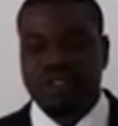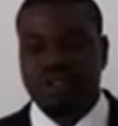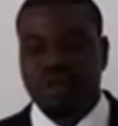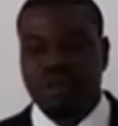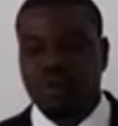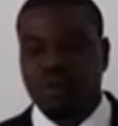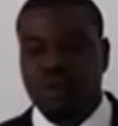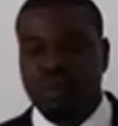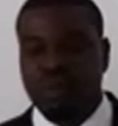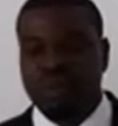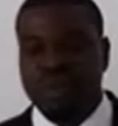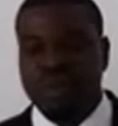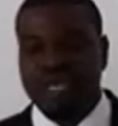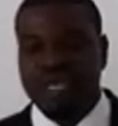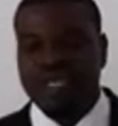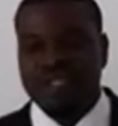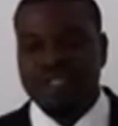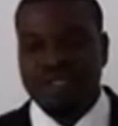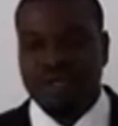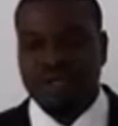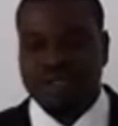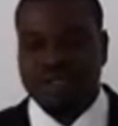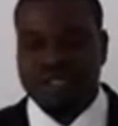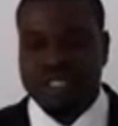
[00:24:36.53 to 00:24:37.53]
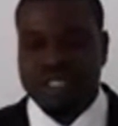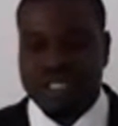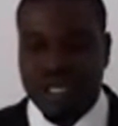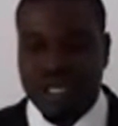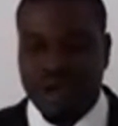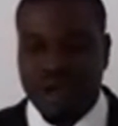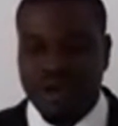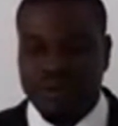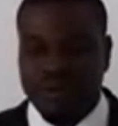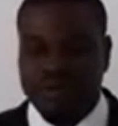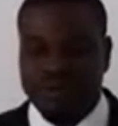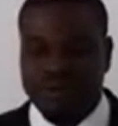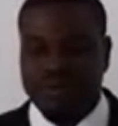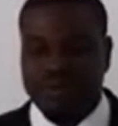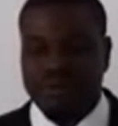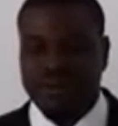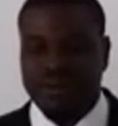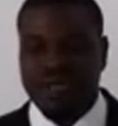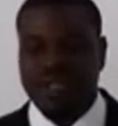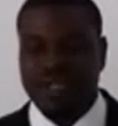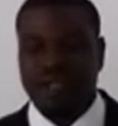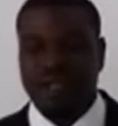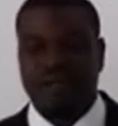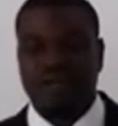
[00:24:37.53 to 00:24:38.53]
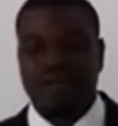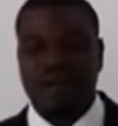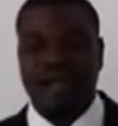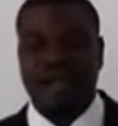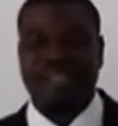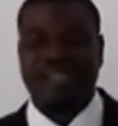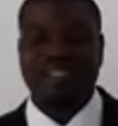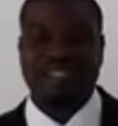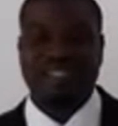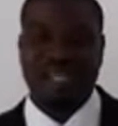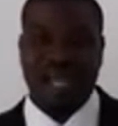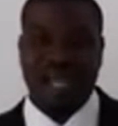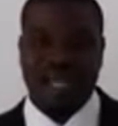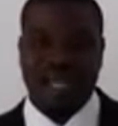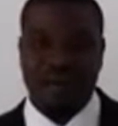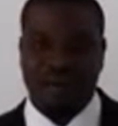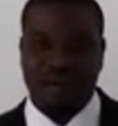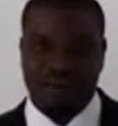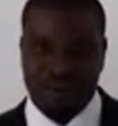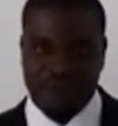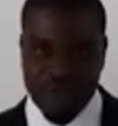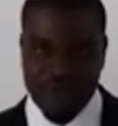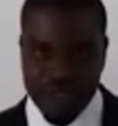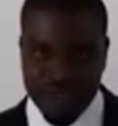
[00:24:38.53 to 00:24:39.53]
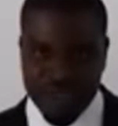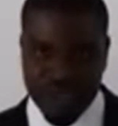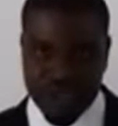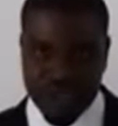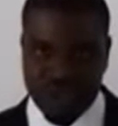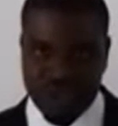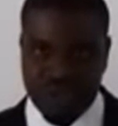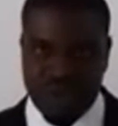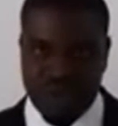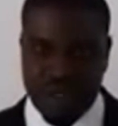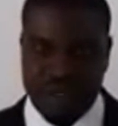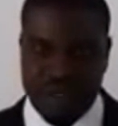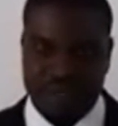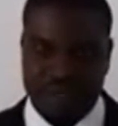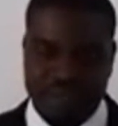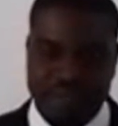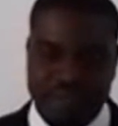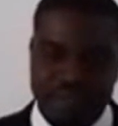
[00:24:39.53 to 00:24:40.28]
you will place yourself in the right side of history.